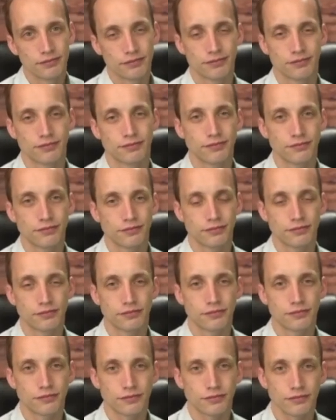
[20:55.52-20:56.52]

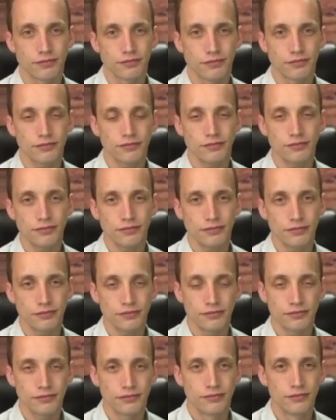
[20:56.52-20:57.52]

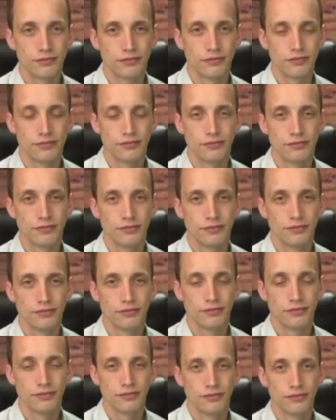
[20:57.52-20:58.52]

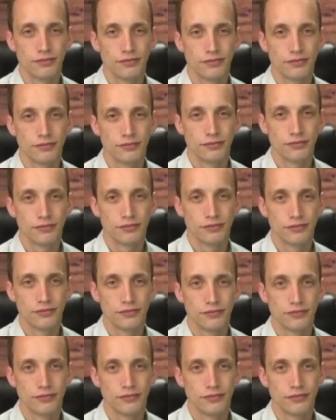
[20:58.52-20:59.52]

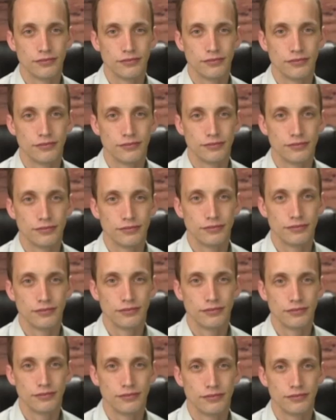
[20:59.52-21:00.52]

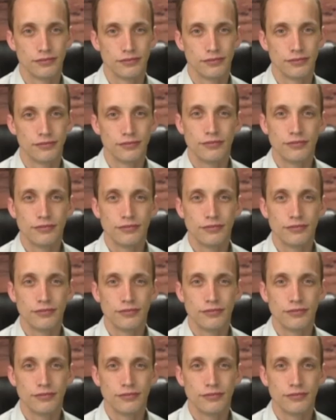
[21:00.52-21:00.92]
This person isn't speaking.